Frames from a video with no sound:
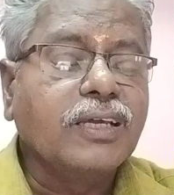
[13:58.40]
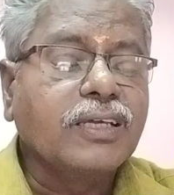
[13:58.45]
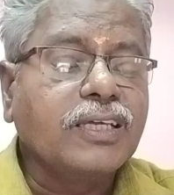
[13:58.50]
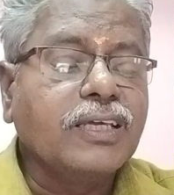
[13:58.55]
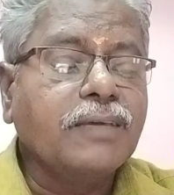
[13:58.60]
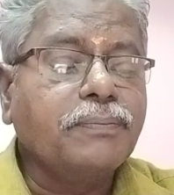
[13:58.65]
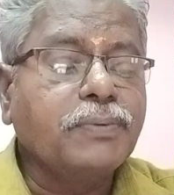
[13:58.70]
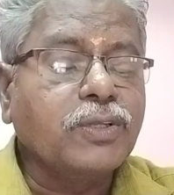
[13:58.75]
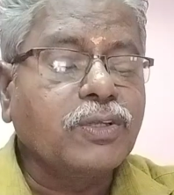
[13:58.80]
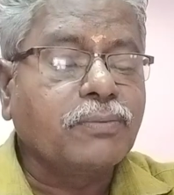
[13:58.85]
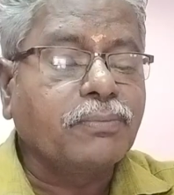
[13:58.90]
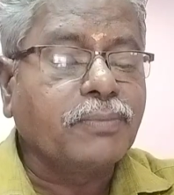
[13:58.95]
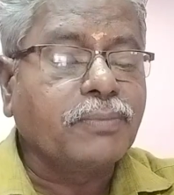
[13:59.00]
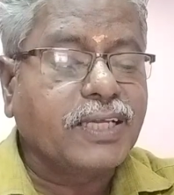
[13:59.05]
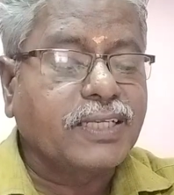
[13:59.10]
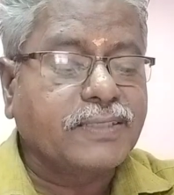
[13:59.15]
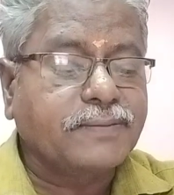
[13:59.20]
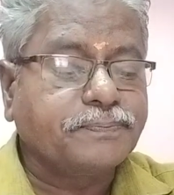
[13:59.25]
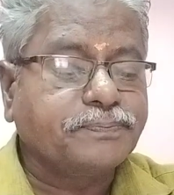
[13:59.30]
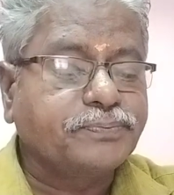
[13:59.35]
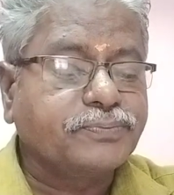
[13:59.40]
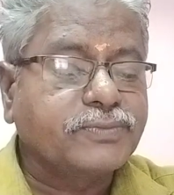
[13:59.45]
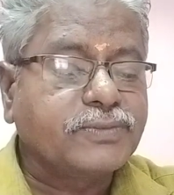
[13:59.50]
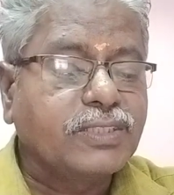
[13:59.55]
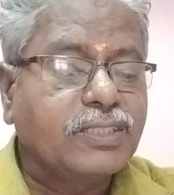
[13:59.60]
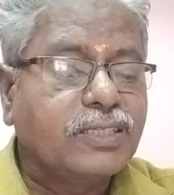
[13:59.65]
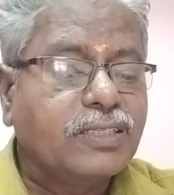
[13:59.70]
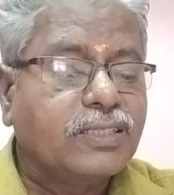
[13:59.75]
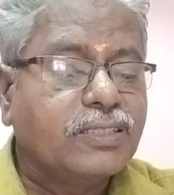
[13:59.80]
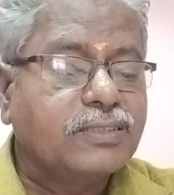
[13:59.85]
keep in your mind.
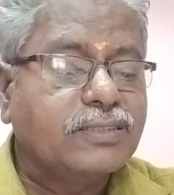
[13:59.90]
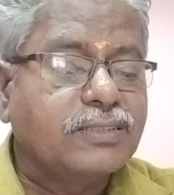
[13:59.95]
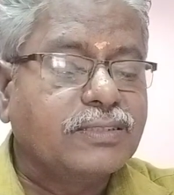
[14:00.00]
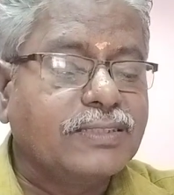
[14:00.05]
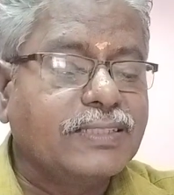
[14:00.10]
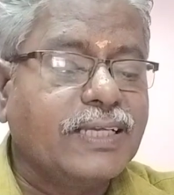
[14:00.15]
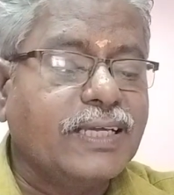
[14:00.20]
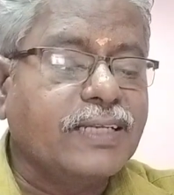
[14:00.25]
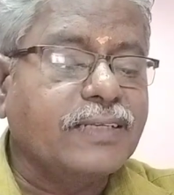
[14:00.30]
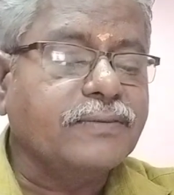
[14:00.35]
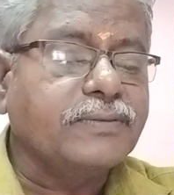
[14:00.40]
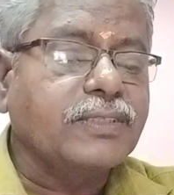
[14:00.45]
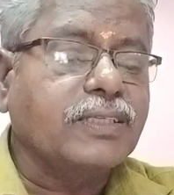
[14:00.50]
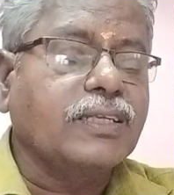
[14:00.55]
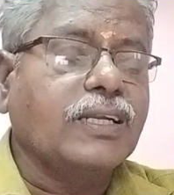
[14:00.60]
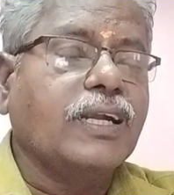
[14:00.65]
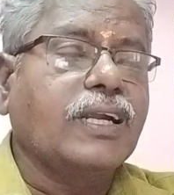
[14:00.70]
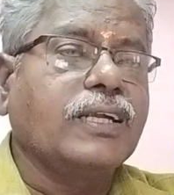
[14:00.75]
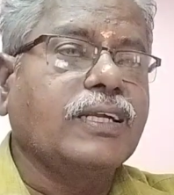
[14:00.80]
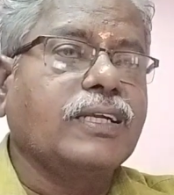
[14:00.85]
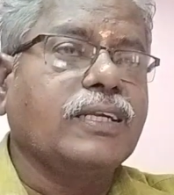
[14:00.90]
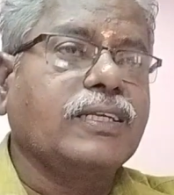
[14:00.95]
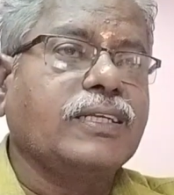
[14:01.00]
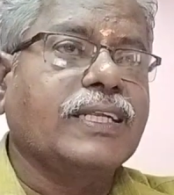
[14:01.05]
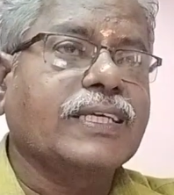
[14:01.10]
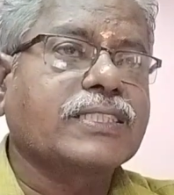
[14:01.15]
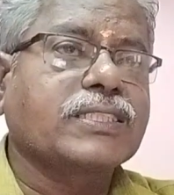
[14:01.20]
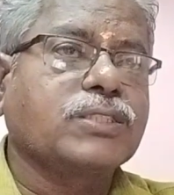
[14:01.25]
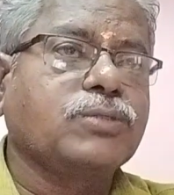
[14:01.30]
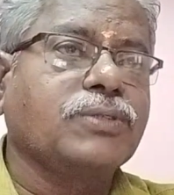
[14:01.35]
Then,
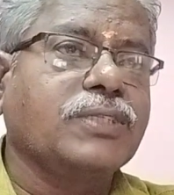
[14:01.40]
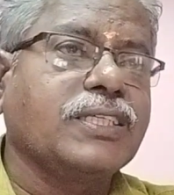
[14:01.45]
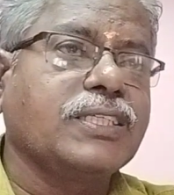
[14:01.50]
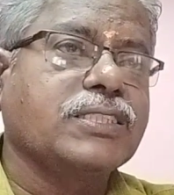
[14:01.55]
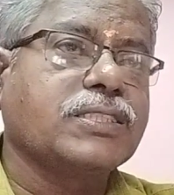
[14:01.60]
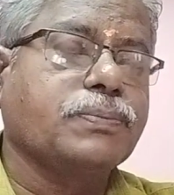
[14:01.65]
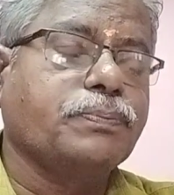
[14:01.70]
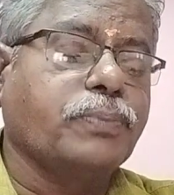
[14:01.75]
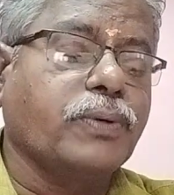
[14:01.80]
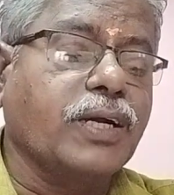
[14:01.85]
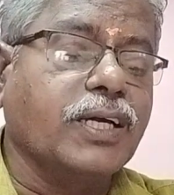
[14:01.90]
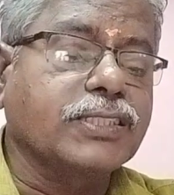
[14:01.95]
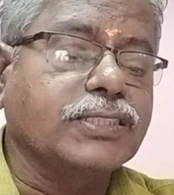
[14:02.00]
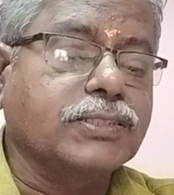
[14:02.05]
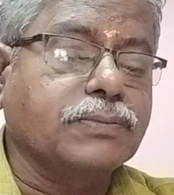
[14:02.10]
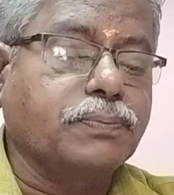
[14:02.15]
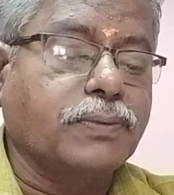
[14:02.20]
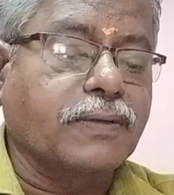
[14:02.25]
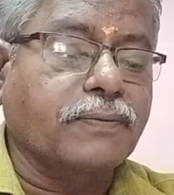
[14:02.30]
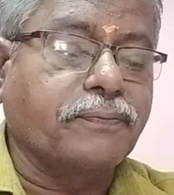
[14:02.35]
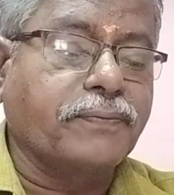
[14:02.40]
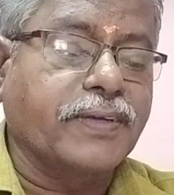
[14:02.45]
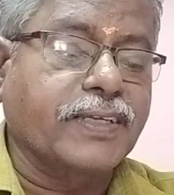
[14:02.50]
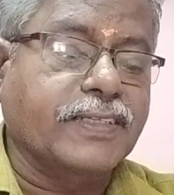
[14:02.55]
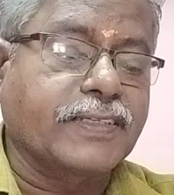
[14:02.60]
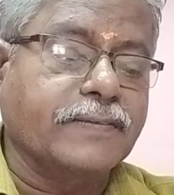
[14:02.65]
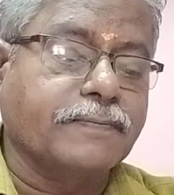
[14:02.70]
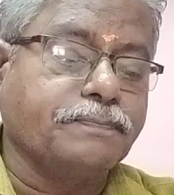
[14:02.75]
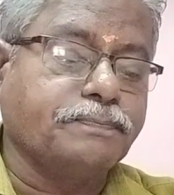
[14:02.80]
next one is past perfect.